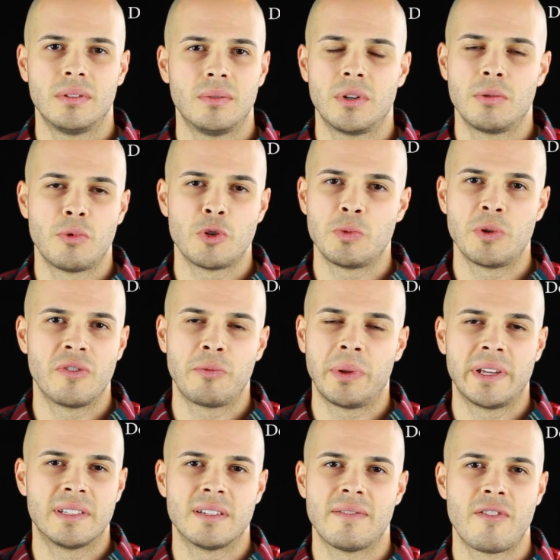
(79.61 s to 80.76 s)
one of the most beautiful
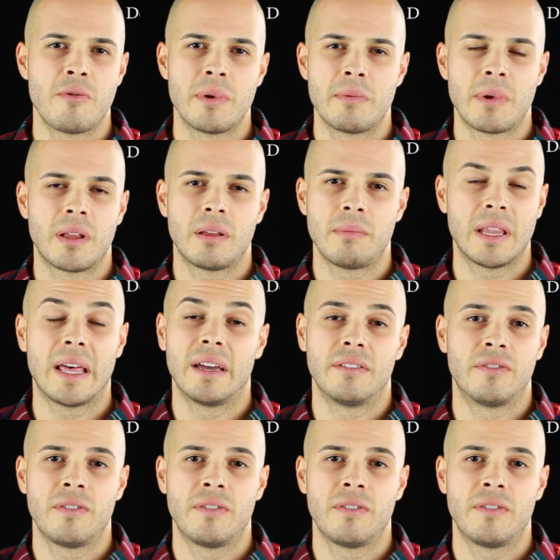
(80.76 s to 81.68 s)
places I've ever been in my life.